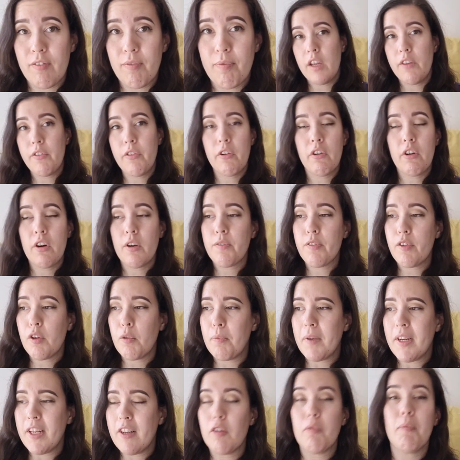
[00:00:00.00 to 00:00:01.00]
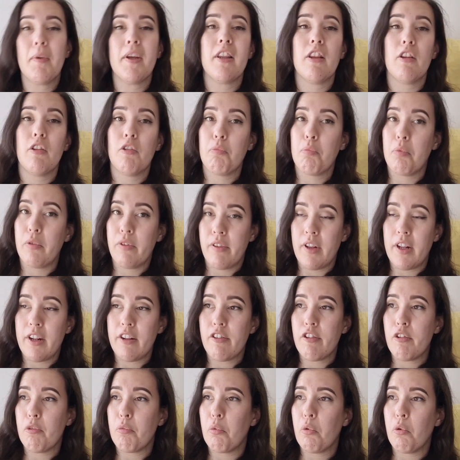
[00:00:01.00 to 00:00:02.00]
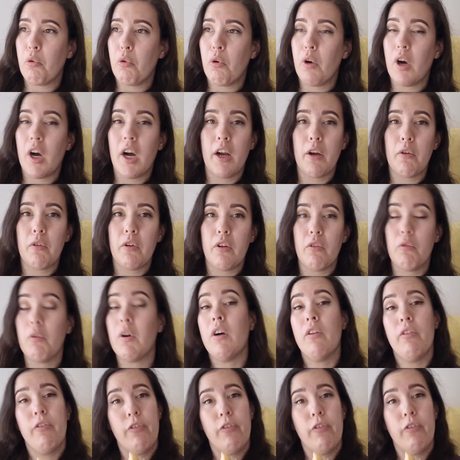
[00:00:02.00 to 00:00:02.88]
If it were up to me to make this presentable, I would, well,